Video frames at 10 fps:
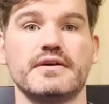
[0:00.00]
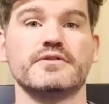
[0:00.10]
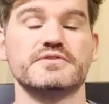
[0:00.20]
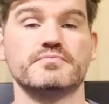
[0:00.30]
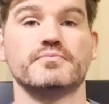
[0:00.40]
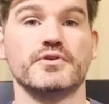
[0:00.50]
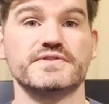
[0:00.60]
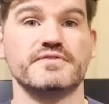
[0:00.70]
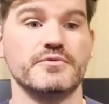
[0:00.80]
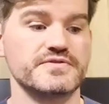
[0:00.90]
those
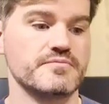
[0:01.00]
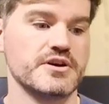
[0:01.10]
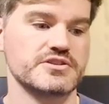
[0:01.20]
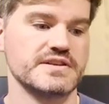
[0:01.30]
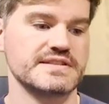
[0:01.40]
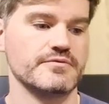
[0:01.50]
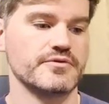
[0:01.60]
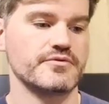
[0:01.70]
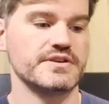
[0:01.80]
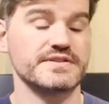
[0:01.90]
positive mods from martial arts level
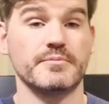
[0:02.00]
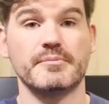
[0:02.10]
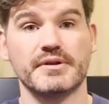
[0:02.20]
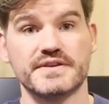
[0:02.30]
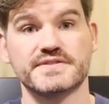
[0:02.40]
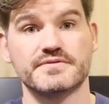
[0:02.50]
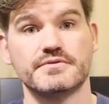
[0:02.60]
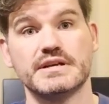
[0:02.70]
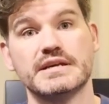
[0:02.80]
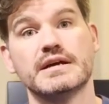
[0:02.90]
3, so that'll be
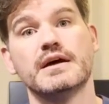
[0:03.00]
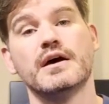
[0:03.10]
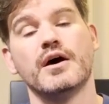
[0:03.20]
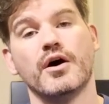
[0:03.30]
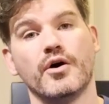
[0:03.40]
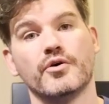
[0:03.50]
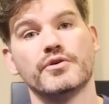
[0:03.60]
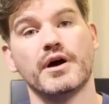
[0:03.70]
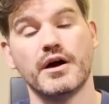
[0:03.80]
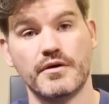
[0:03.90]
+3
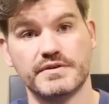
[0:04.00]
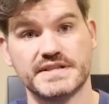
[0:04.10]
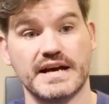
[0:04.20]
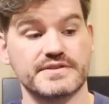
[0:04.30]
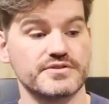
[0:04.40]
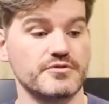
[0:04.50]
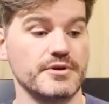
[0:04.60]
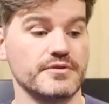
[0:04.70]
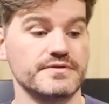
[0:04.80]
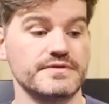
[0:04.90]
on her attack, so she'll
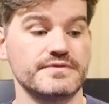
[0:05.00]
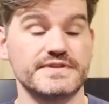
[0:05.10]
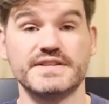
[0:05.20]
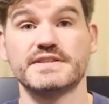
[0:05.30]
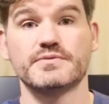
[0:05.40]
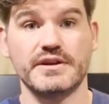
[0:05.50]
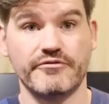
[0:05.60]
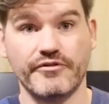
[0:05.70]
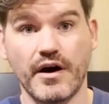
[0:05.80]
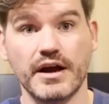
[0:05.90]
be on CC
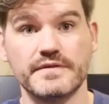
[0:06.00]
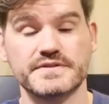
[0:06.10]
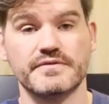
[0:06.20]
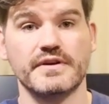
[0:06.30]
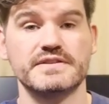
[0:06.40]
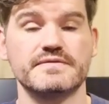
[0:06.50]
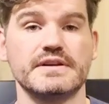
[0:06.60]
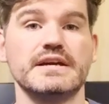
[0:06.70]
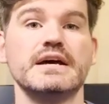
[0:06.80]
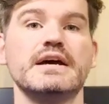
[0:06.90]
25s
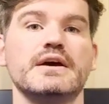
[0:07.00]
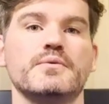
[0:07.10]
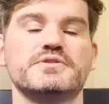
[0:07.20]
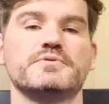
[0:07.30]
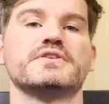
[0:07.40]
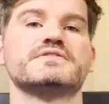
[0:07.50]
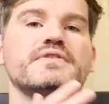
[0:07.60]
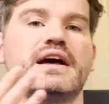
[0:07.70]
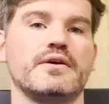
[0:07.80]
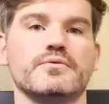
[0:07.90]
effectively, which because of
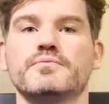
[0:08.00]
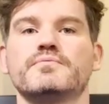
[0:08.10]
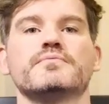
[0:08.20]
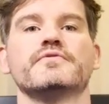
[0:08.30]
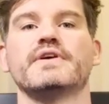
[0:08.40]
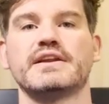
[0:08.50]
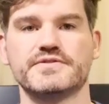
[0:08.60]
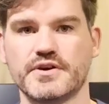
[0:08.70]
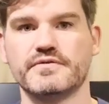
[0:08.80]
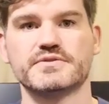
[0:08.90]
how
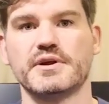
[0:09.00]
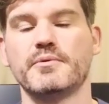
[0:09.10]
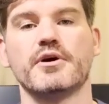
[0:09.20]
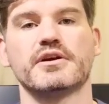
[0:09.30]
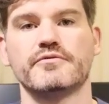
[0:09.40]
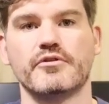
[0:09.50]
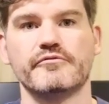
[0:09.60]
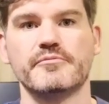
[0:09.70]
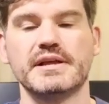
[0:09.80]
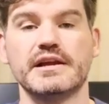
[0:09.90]
values over 20 work, if you're
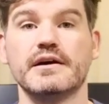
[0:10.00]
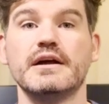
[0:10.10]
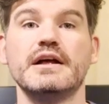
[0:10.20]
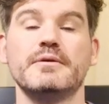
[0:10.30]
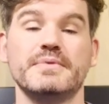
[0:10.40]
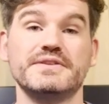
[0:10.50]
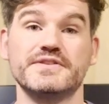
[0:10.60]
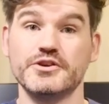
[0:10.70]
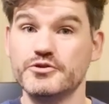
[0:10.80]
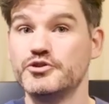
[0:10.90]
unfamiliar, means
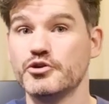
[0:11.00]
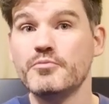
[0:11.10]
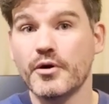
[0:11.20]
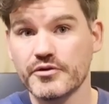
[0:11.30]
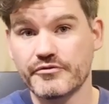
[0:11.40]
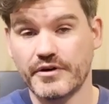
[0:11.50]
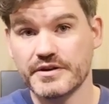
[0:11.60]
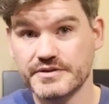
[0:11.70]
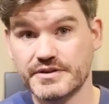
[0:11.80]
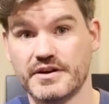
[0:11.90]
that you do modify
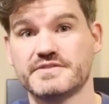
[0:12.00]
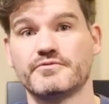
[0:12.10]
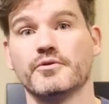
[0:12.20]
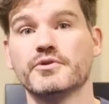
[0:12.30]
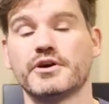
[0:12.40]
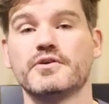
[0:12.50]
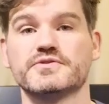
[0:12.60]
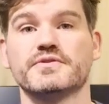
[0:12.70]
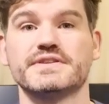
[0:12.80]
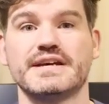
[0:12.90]
the dice roll that goes
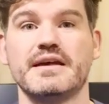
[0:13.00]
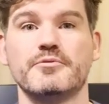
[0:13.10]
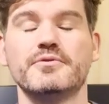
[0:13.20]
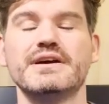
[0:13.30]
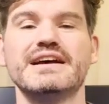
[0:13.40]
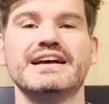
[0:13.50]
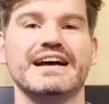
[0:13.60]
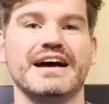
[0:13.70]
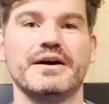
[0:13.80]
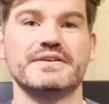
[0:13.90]
on the table,
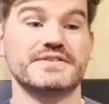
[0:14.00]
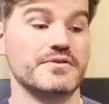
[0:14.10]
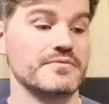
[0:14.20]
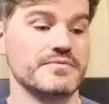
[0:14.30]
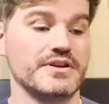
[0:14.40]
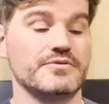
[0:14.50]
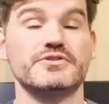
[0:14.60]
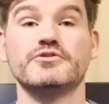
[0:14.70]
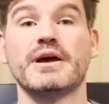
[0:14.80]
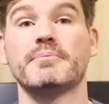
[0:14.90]
and so
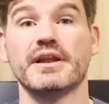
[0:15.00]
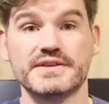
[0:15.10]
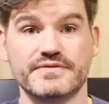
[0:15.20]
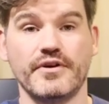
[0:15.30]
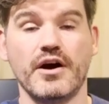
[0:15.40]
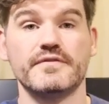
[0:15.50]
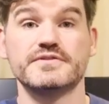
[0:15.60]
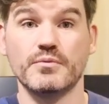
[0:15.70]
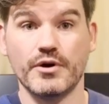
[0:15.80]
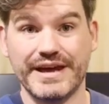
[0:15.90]
you get +5
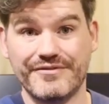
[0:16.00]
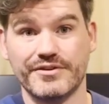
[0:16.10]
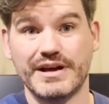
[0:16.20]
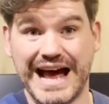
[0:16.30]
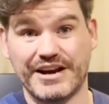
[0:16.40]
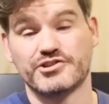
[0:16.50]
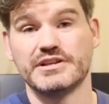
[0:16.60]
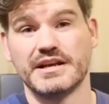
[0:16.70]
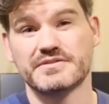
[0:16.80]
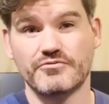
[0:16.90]
to whatever
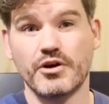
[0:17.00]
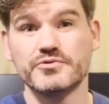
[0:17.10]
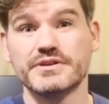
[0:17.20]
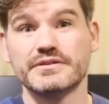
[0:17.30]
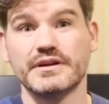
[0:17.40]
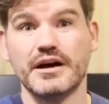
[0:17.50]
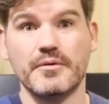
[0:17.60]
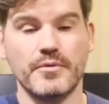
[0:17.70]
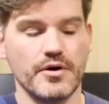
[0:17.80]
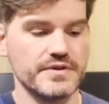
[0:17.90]
actually gets rolled
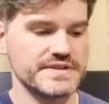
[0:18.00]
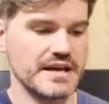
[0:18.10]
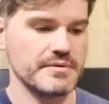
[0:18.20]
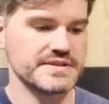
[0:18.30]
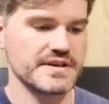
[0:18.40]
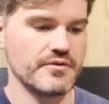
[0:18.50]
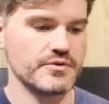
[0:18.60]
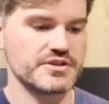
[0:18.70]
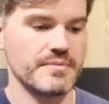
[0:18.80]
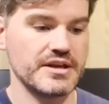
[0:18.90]
on the table itself,
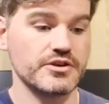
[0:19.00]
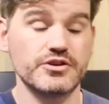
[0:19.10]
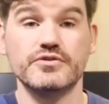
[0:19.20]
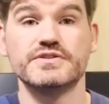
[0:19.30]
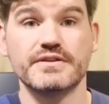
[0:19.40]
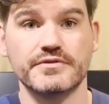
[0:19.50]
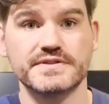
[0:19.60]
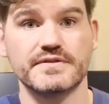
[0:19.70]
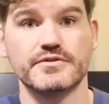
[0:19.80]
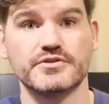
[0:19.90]
which can make a huge
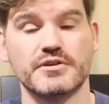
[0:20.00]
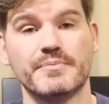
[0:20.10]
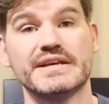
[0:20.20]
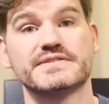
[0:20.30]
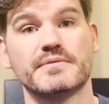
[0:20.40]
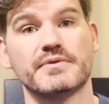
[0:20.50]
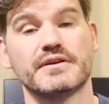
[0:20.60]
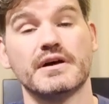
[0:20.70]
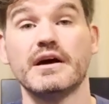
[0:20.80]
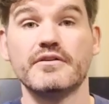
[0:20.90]
difference if you're trying to beat
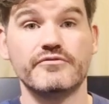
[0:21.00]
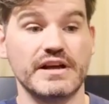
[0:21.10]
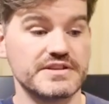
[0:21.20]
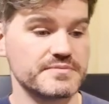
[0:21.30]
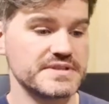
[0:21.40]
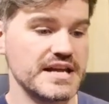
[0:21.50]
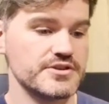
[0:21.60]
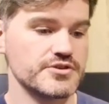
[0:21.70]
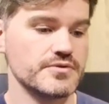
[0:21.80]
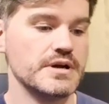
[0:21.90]
something fairly
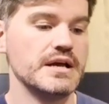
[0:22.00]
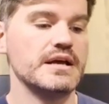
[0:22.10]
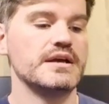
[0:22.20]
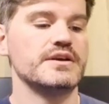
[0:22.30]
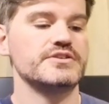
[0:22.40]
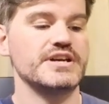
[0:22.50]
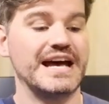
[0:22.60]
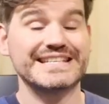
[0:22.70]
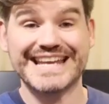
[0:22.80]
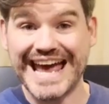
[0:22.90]
substantial. She
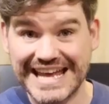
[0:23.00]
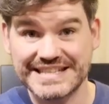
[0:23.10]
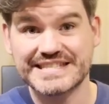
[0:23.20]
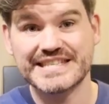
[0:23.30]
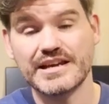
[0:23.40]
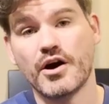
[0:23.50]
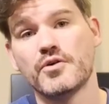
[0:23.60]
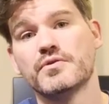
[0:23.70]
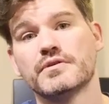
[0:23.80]
has NCO,